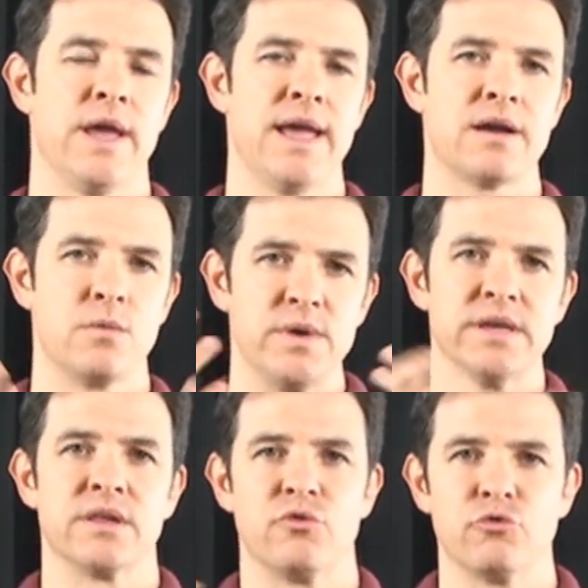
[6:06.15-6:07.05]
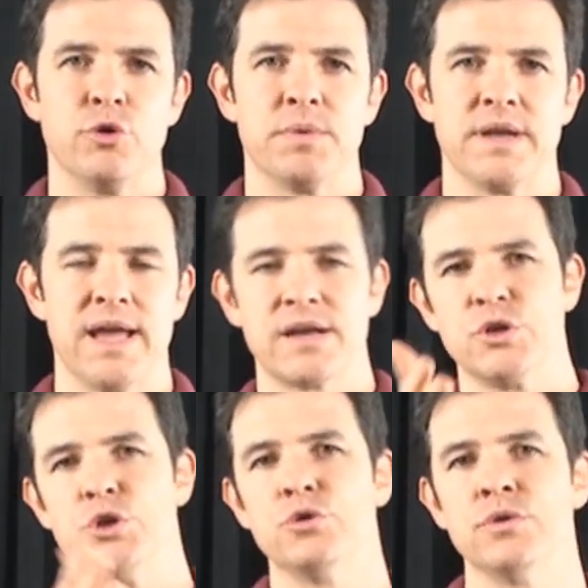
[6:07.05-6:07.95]
how can we as a group and how
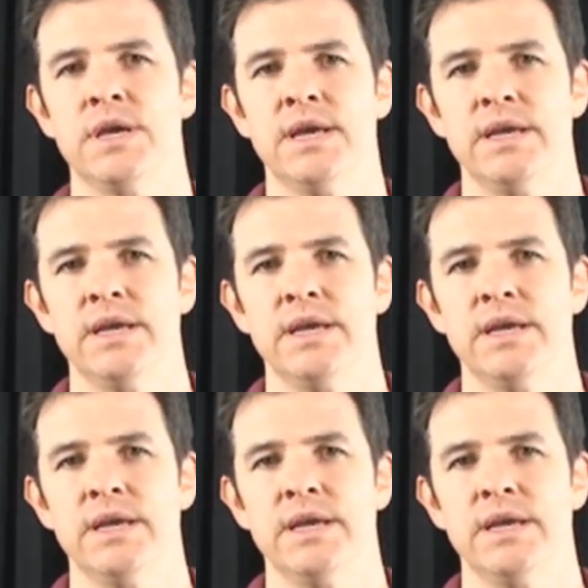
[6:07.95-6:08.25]
can you